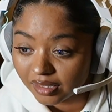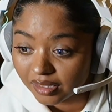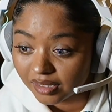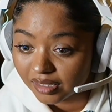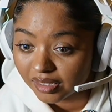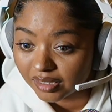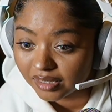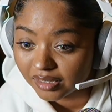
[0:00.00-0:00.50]

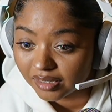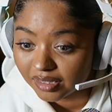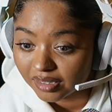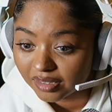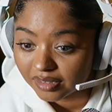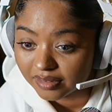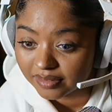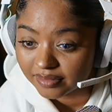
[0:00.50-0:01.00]

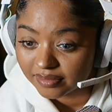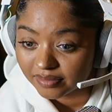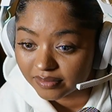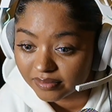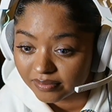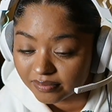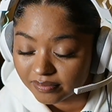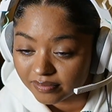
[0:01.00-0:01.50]

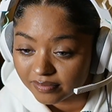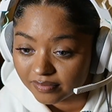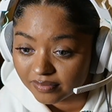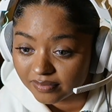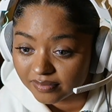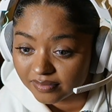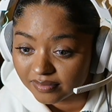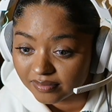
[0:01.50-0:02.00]

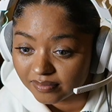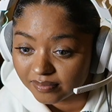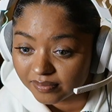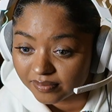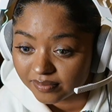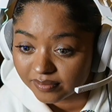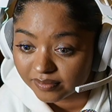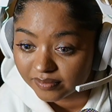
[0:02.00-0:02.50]

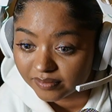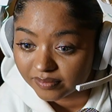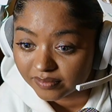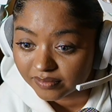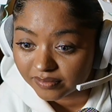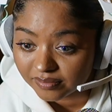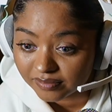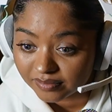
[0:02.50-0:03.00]

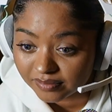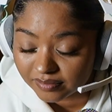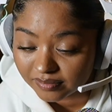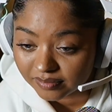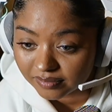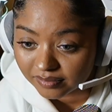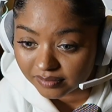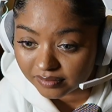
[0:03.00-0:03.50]

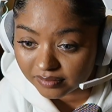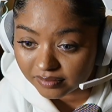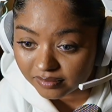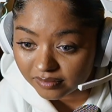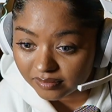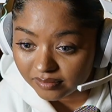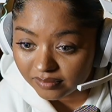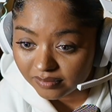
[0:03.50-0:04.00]

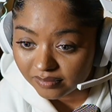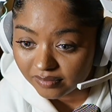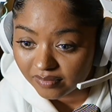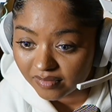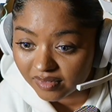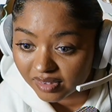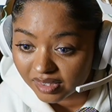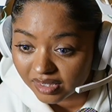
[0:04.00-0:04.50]

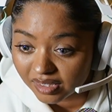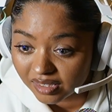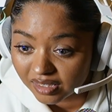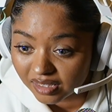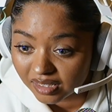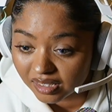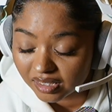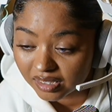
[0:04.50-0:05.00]
(not speaking)